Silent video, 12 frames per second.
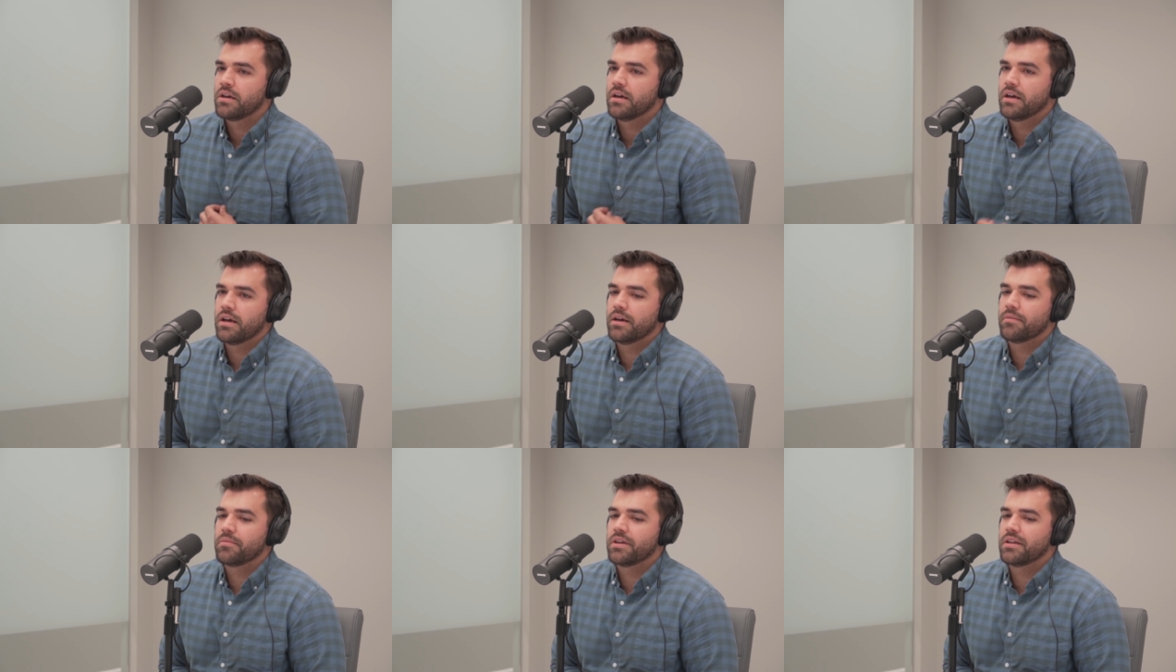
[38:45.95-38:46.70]

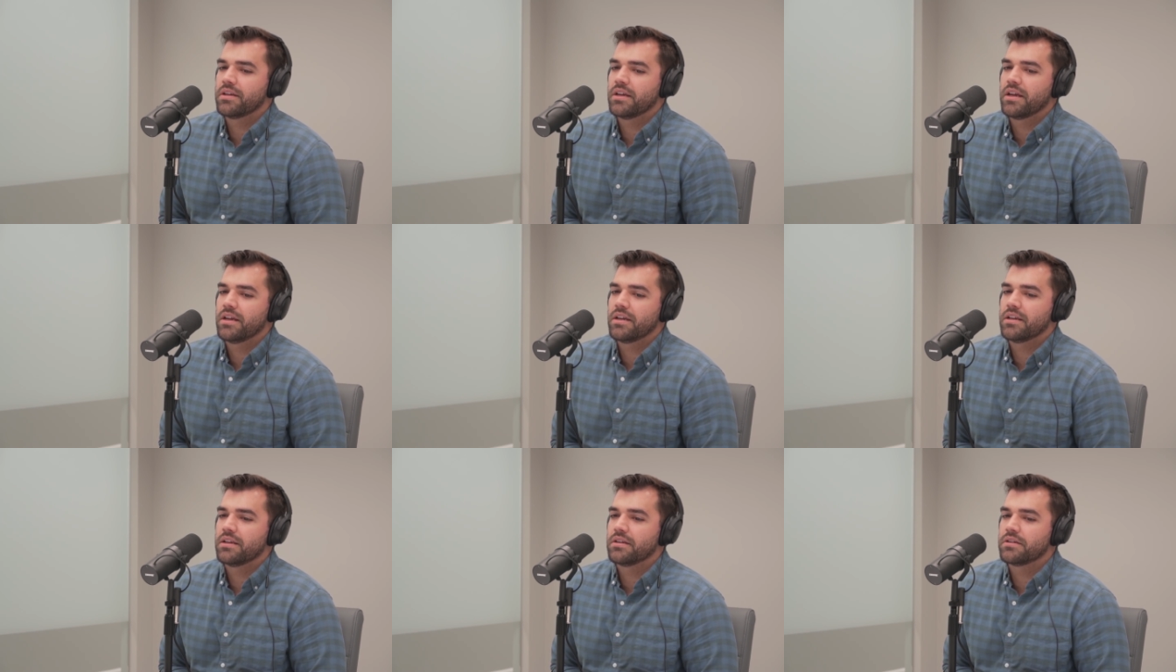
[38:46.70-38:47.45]

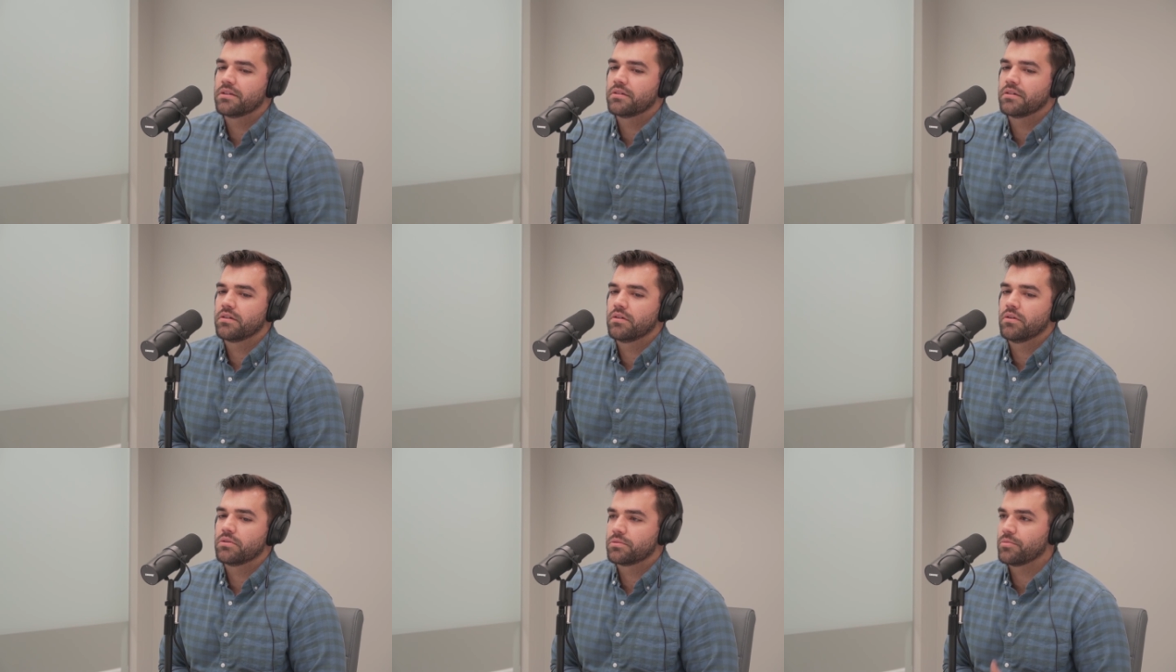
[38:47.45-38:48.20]
And
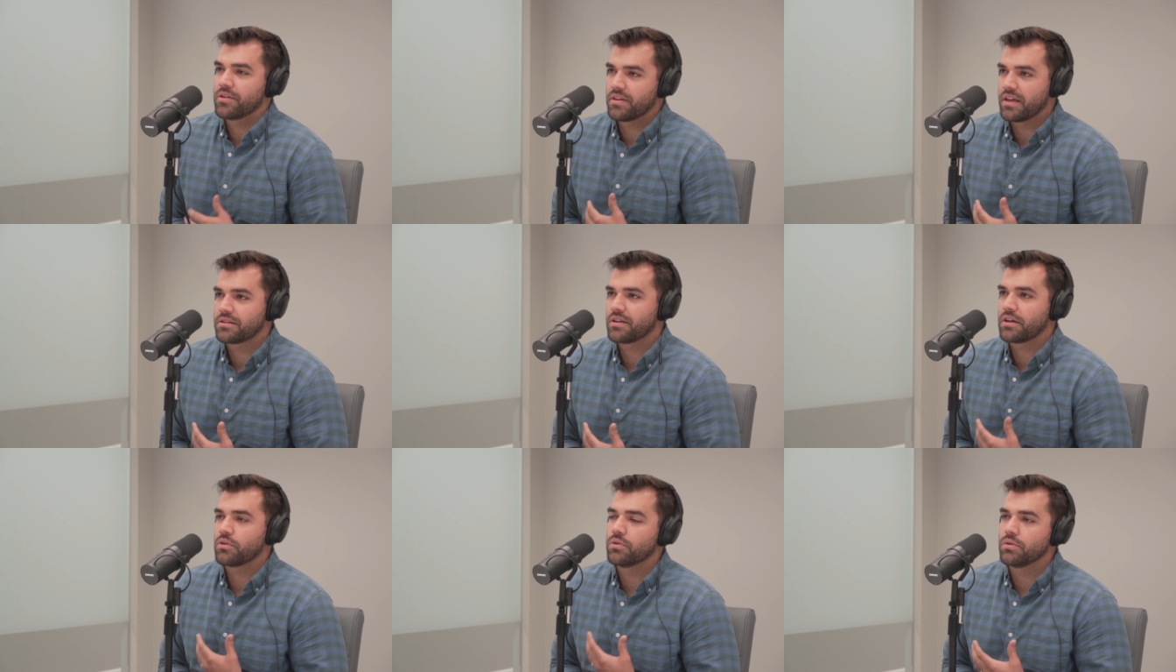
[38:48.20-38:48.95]
ultimately that's
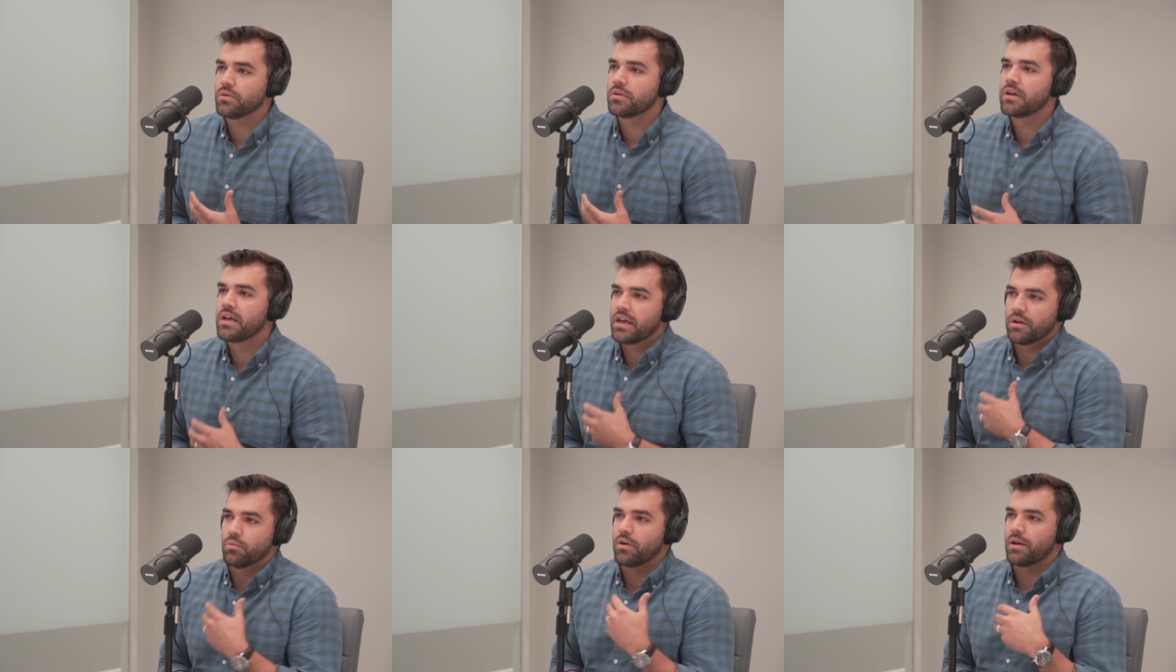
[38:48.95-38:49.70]
like who
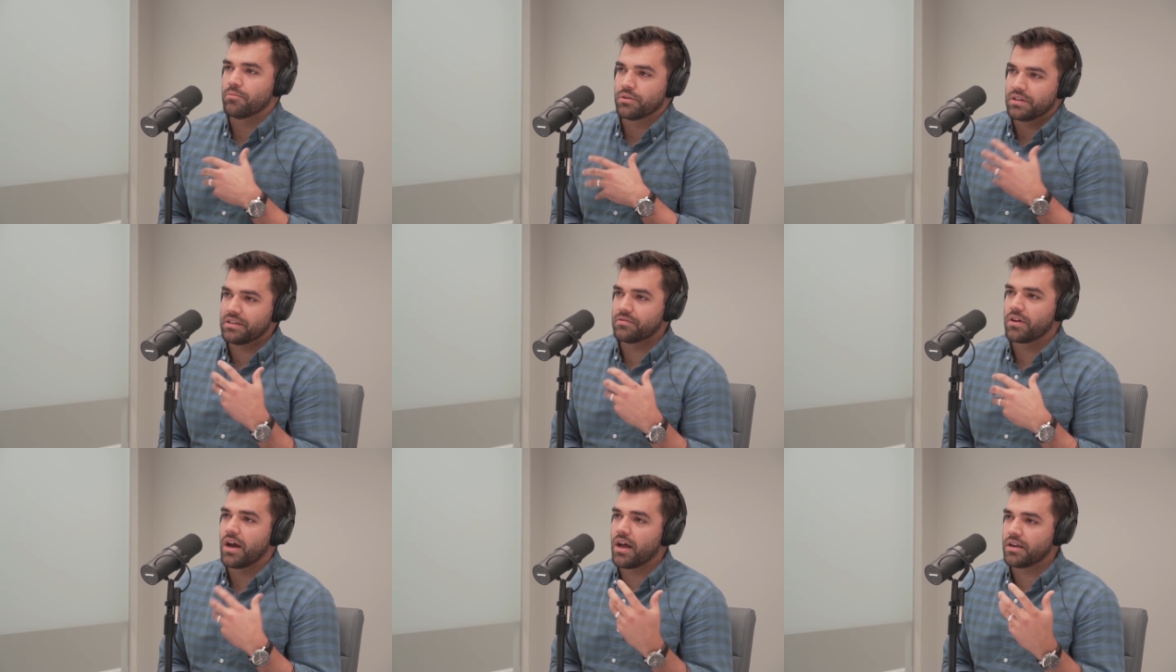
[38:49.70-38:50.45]
and what I believe
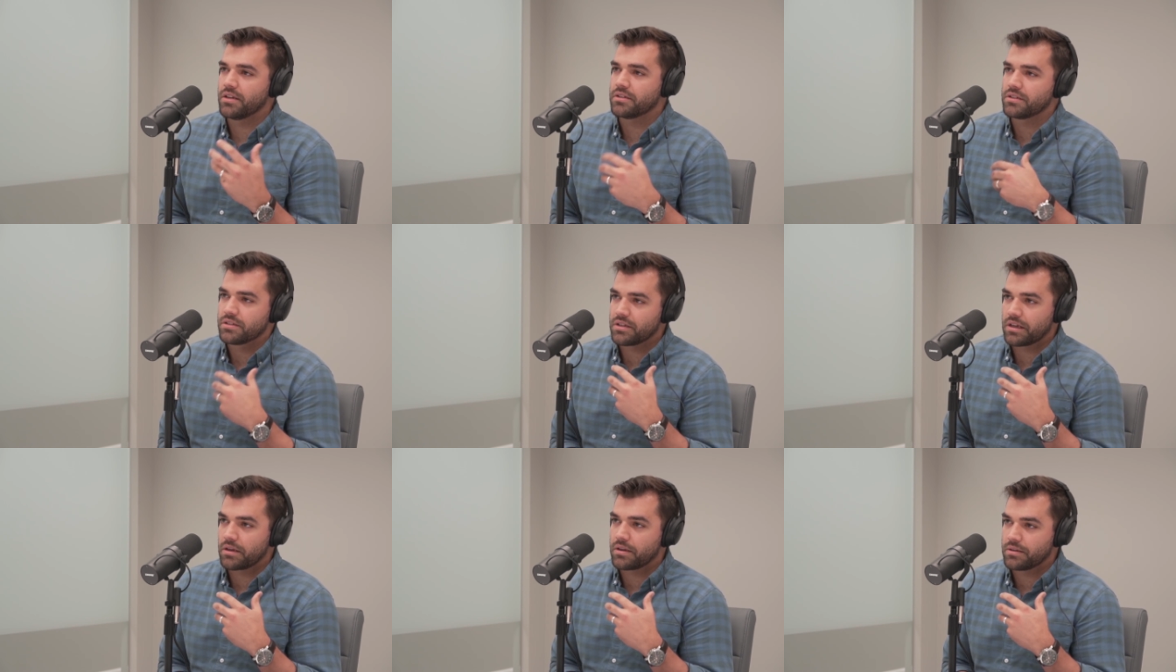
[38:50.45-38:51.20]
God is
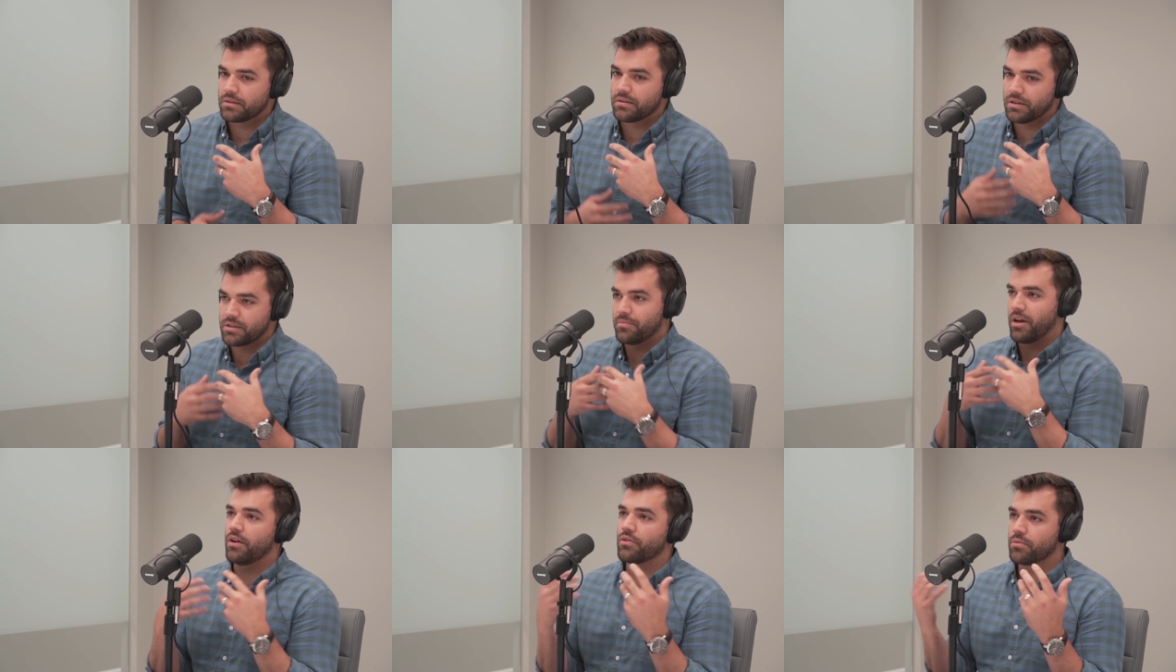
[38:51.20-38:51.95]
like, it's
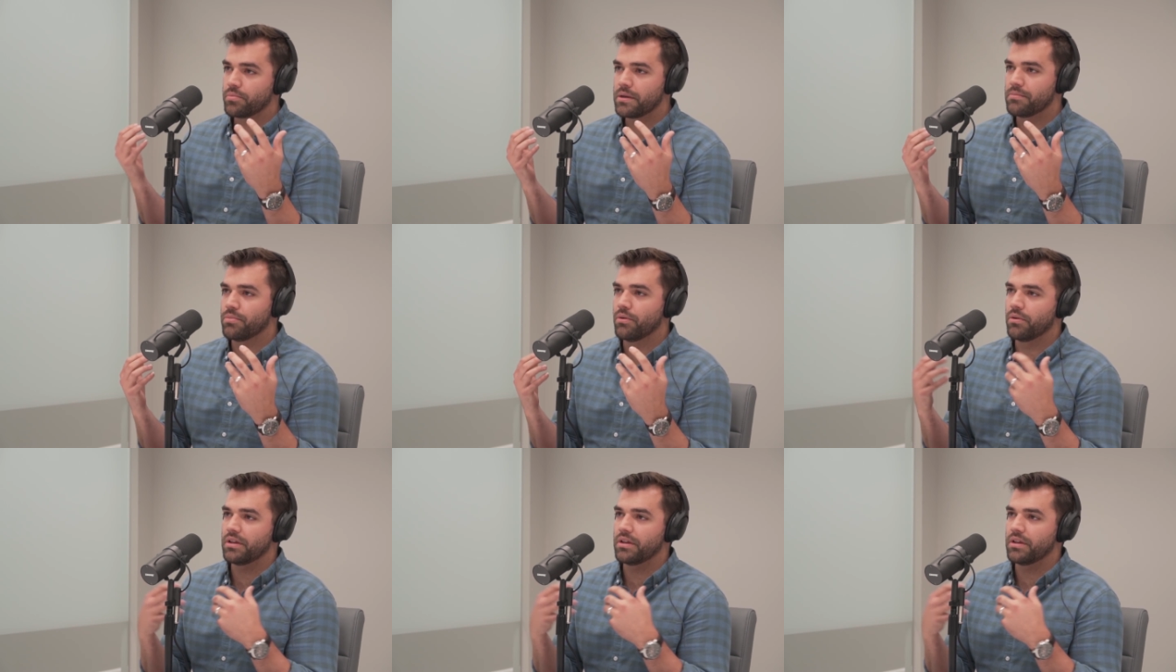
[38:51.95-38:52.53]
about other people.